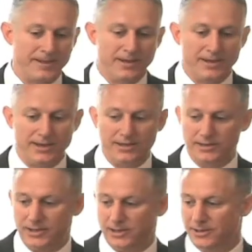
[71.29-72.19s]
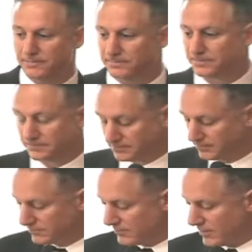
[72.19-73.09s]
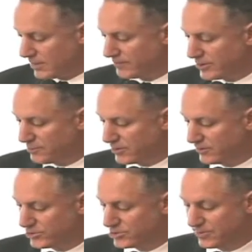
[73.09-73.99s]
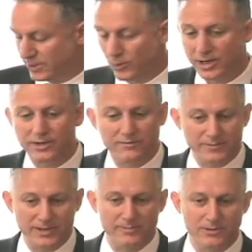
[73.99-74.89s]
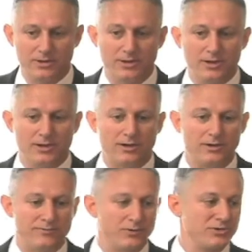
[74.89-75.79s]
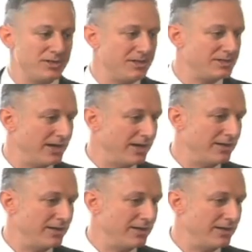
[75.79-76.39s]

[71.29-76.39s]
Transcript: And I'm very privileged to be one of the people on the Forest City side